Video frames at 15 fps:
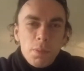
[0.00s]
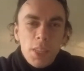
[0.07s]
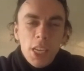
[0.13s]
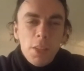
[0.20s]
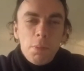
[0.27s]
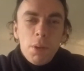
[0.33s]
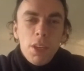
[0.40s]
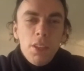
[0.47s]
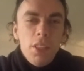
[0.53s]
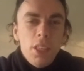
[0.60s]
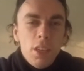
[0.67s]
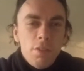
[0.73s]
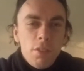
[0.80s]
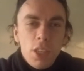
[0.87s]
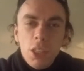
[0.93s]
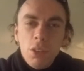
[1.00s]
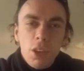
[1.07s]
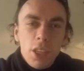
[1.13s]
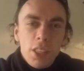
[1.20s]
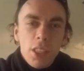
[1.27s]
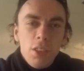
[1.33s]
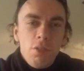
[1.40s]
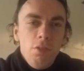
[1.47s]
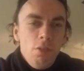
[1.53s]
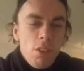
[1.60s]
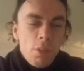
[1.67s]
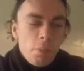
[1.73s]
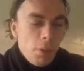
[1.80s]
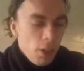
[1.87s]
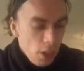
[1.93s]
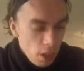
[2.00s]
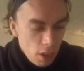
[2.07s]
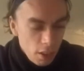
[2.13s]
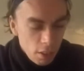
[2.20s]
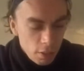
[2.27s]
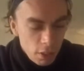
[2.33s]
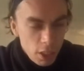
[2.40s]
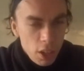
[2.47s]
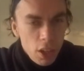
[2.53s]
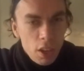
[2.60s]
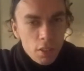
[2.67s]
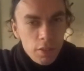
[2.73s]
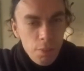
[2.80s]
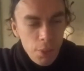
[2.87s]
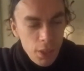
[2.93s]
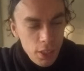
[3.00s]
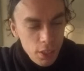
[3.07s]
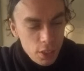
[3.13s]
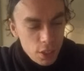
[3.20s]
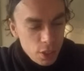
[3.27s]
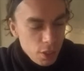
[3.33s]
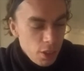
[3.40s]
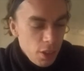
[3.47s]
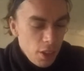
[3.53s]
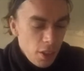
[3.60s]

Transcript: Ted Bundy have no idea what love means.